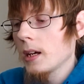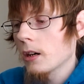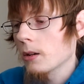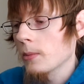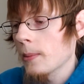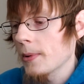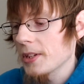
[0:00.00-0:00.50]

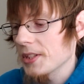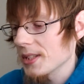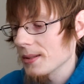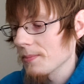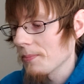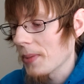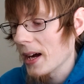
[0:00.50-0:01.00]
or maybe
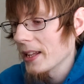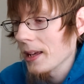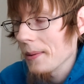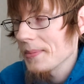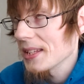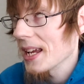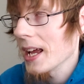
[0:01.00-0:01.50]
just buy the
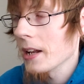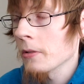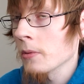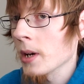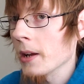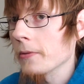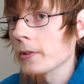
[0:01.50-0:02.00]
games again or
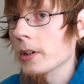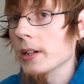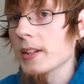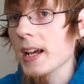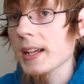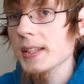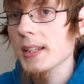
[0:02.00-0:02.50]
whatever it
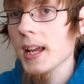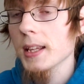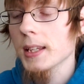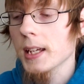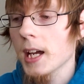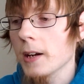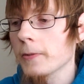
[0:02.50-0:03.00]
takes to
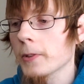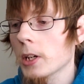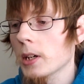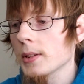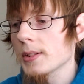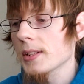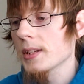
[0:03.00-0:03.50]
get the cover
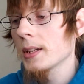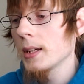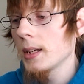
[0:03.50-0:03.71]
art.